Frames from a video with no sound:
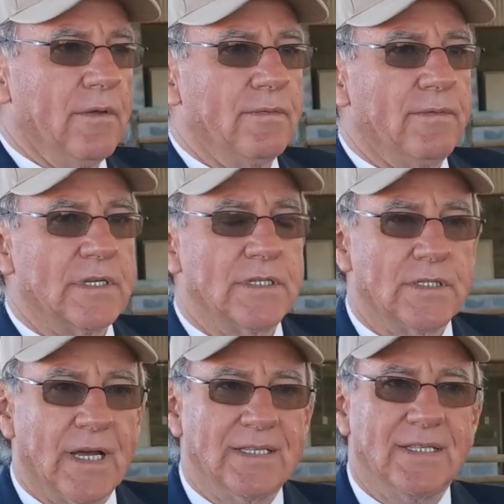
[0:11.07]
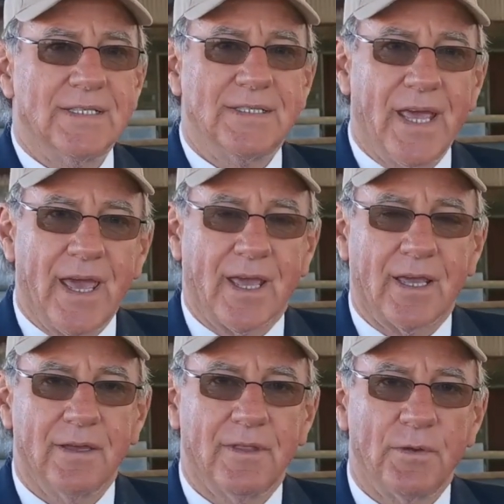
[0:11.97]
the stud
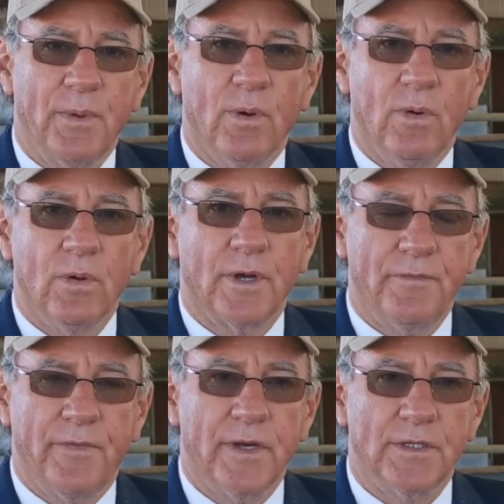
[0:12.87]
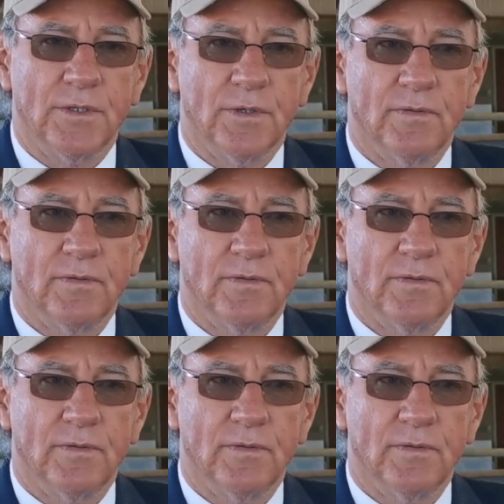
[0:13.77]
tag that we all refer to.